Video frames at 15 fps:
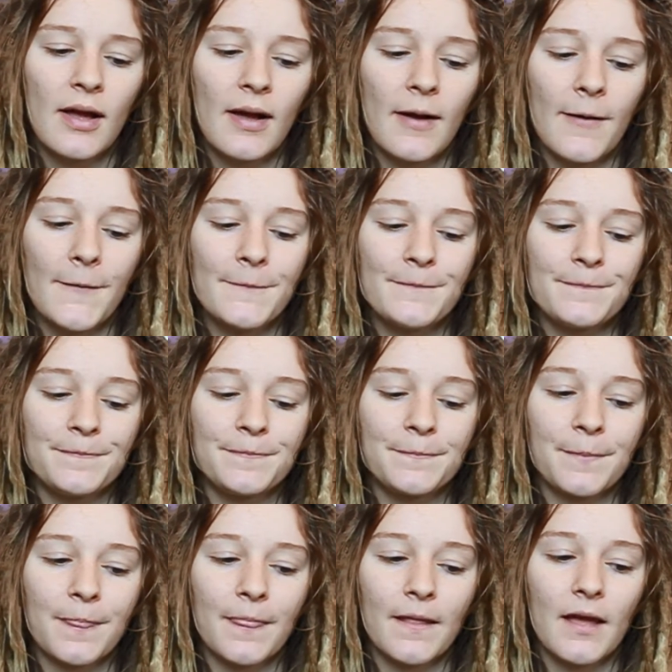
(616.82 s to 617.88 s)
And
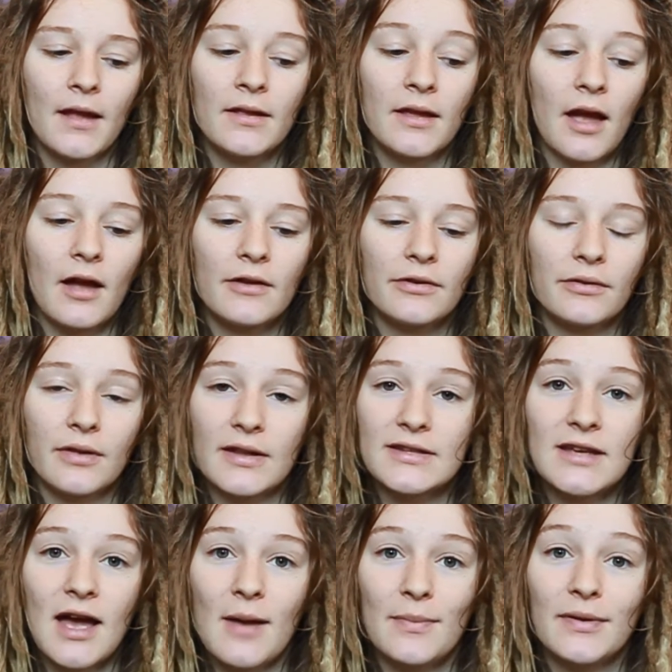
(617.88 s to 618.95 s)
yeah, so
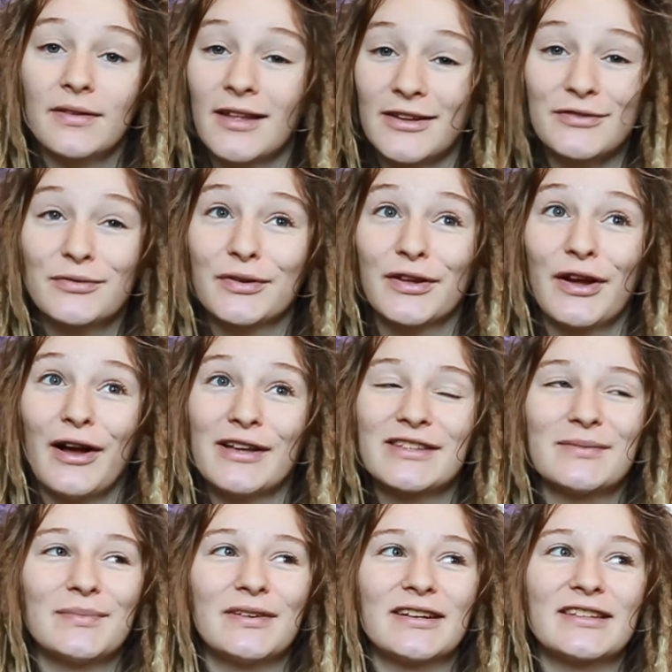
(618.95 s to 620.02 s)
that's happening. That's really
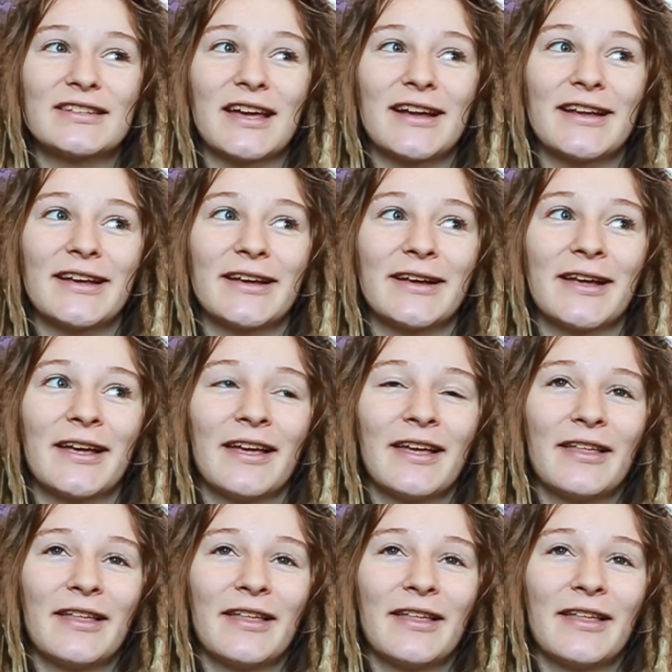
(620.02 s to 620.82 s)
awesome and exciting.